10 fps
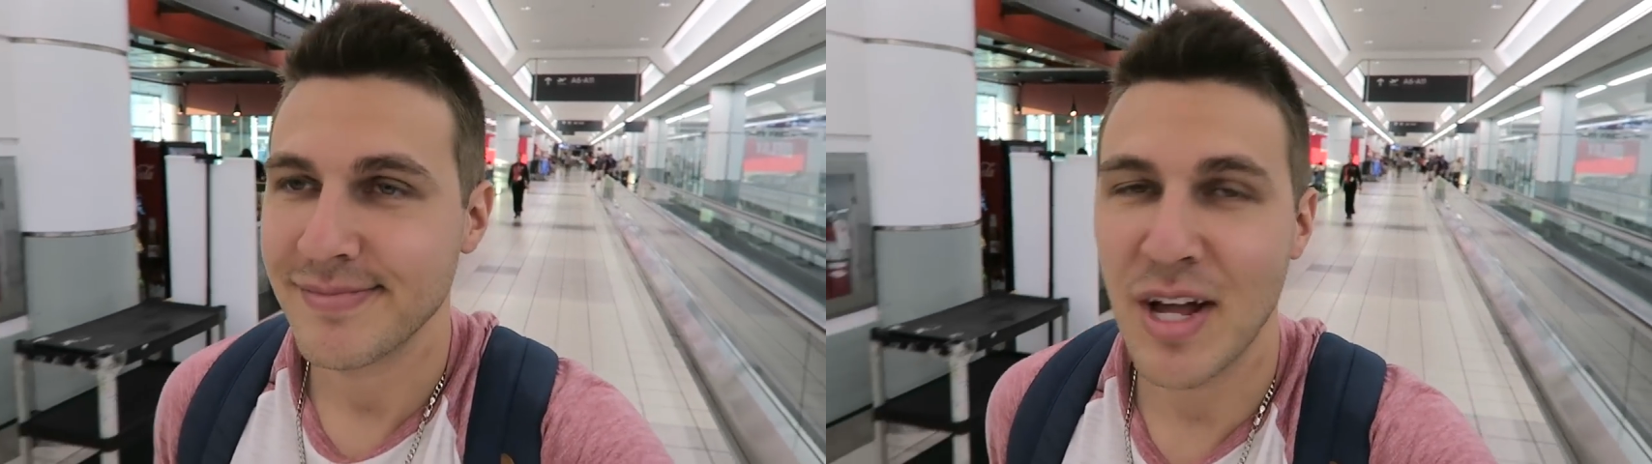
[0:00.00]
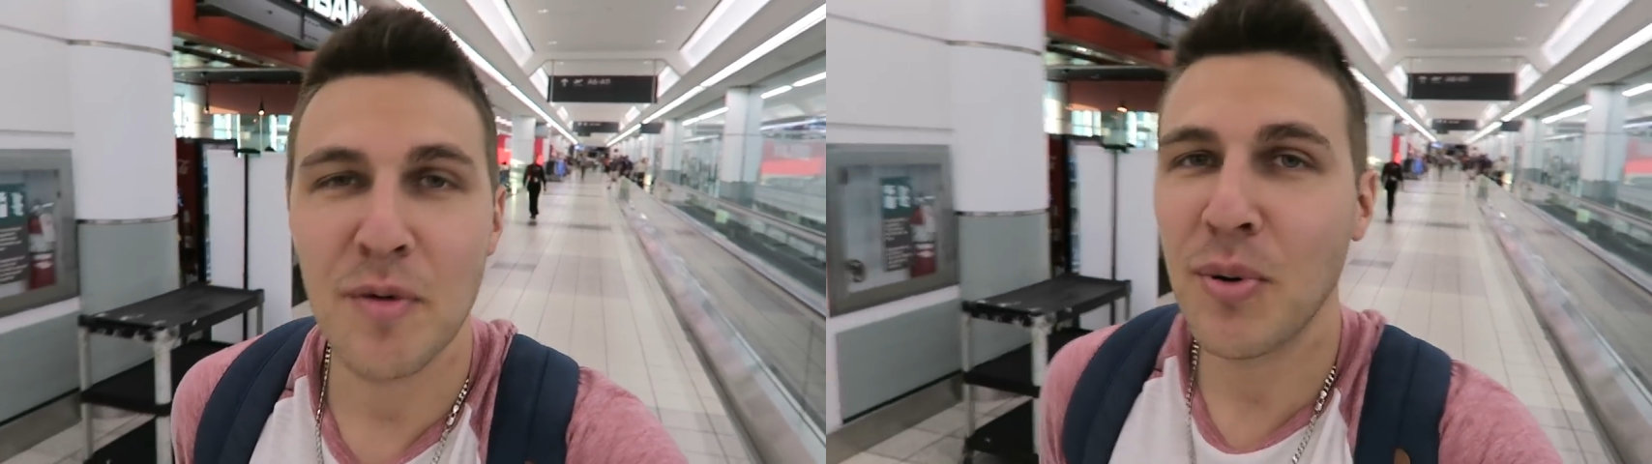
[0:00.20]

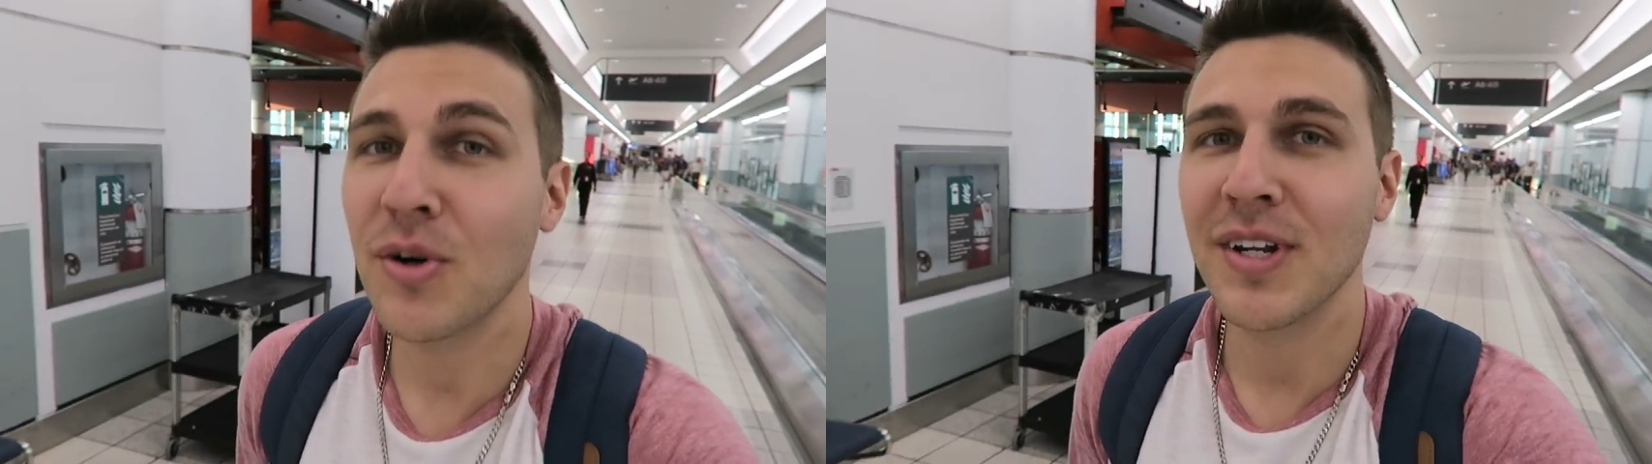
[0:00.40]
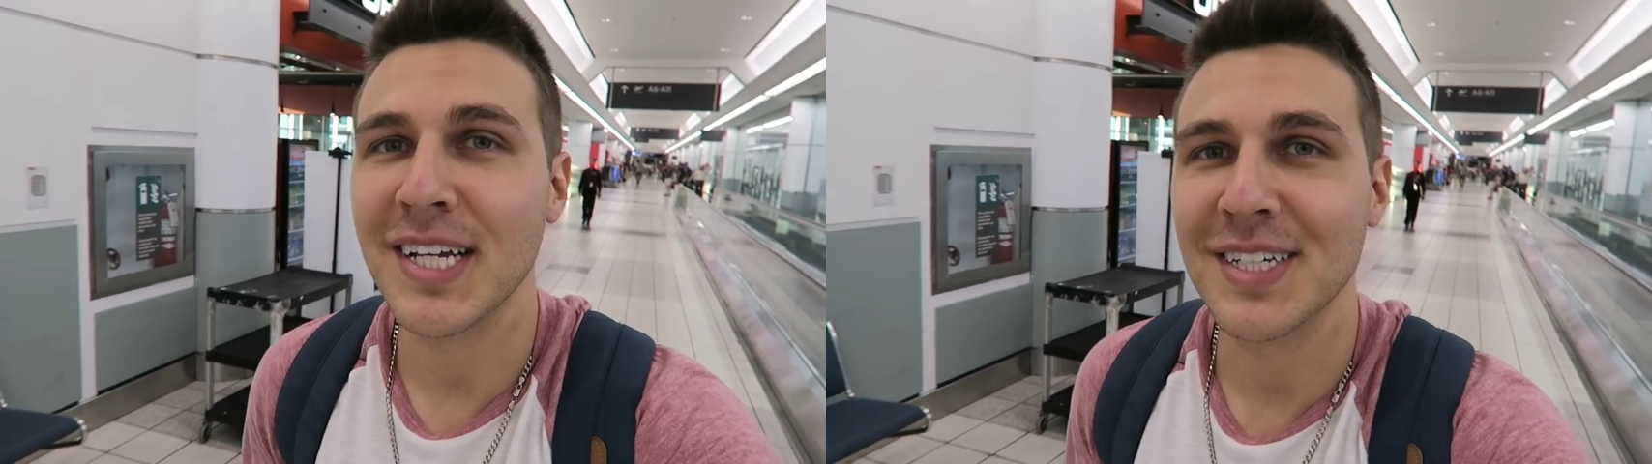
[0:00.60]
now
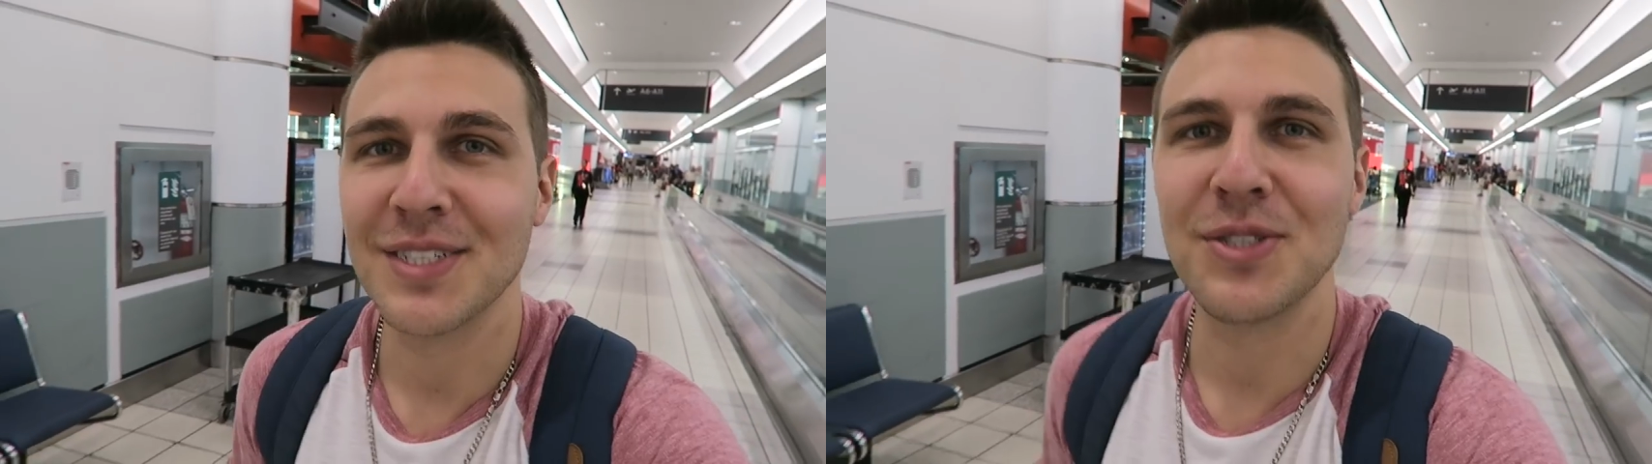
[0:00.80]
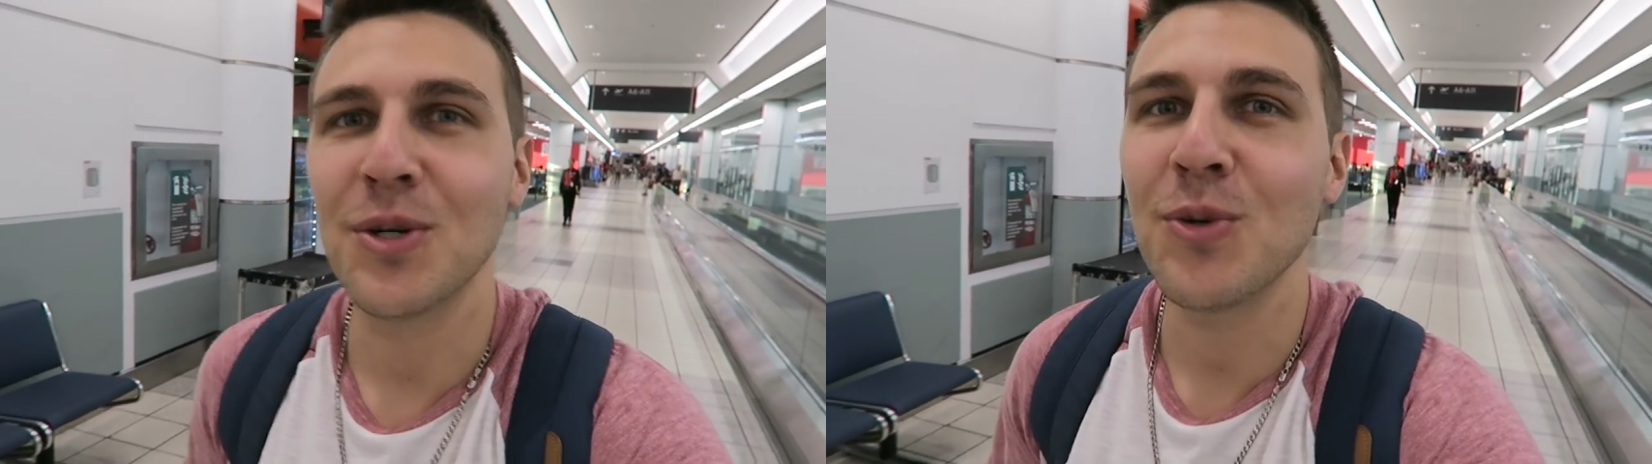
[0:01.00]
boarding,
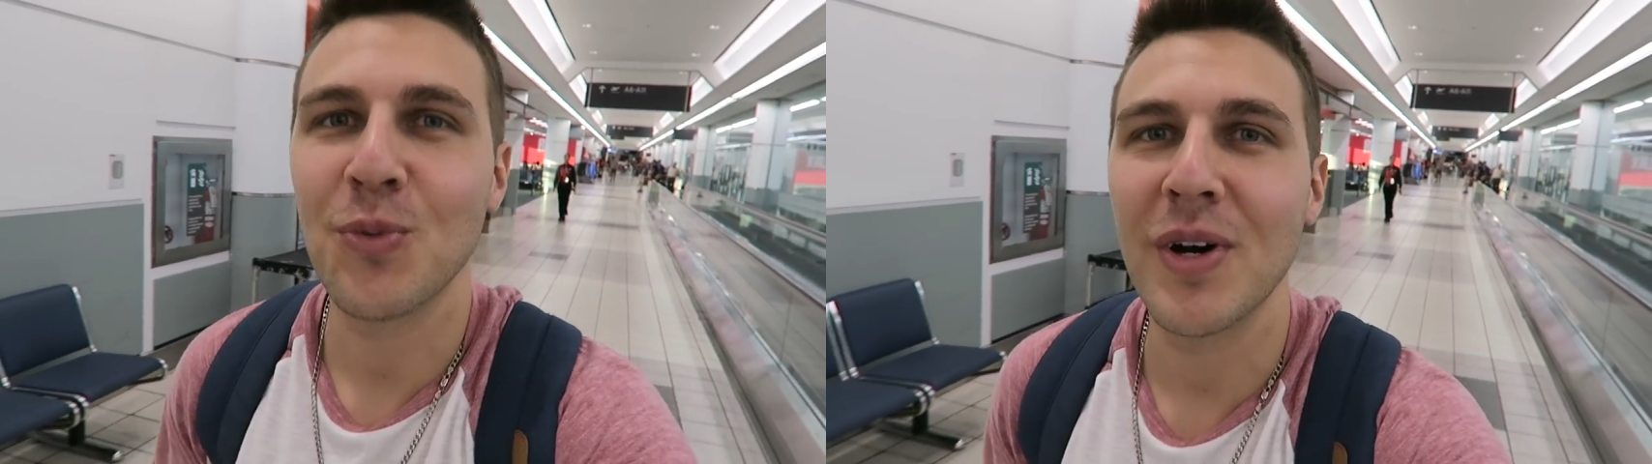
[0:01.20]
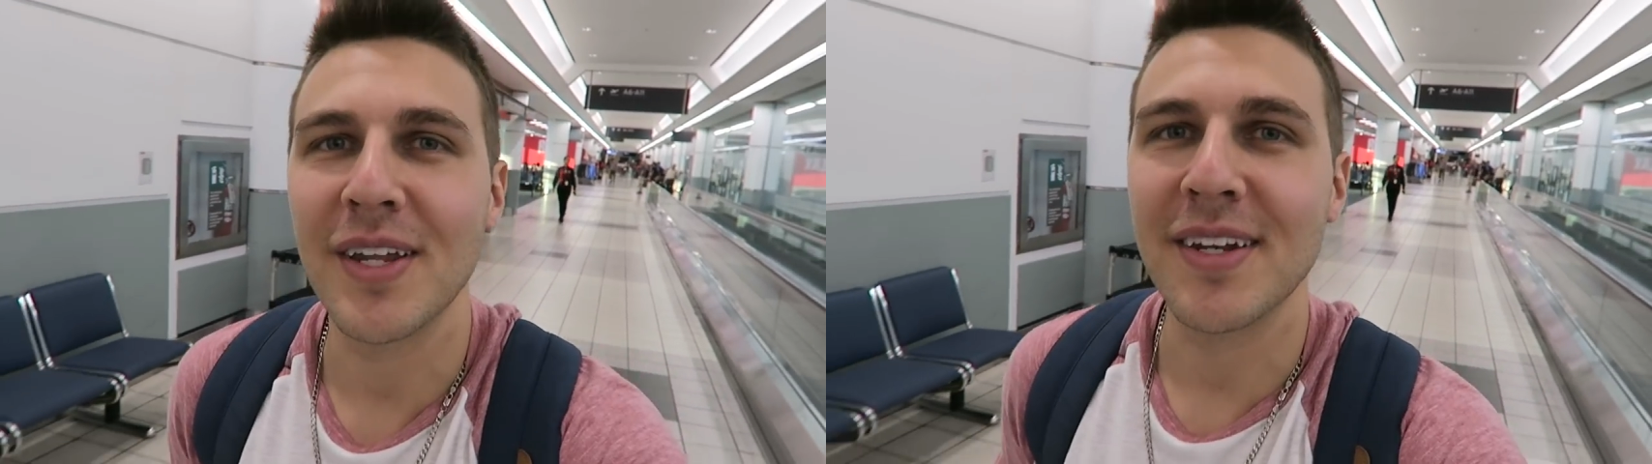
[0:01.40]

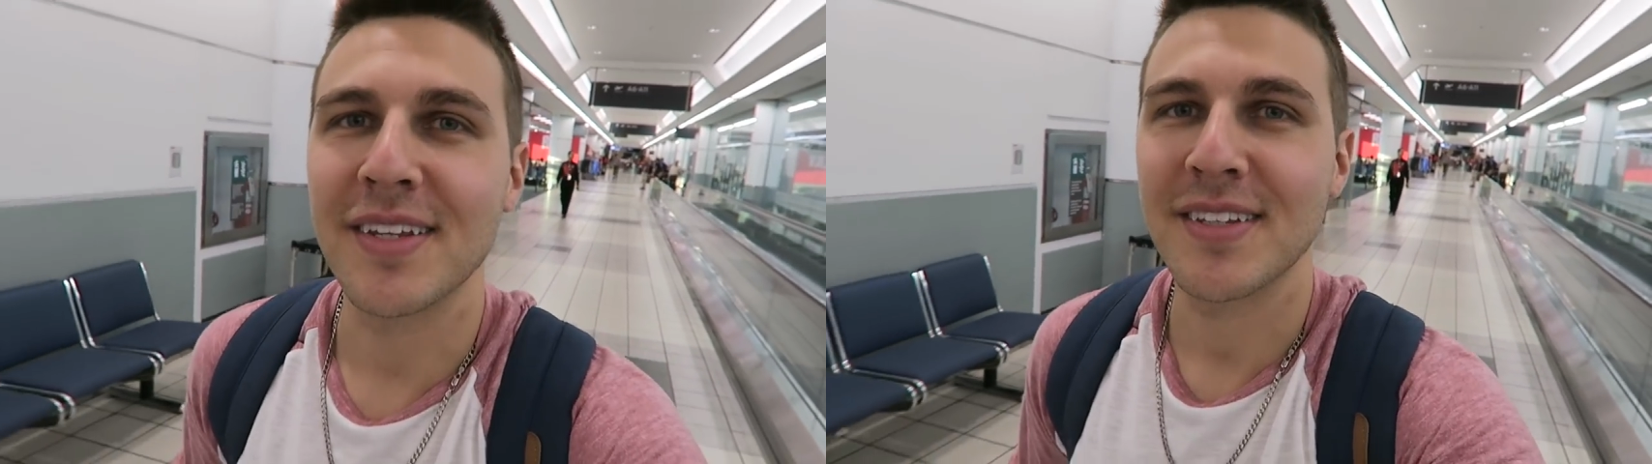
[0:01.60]
zone one.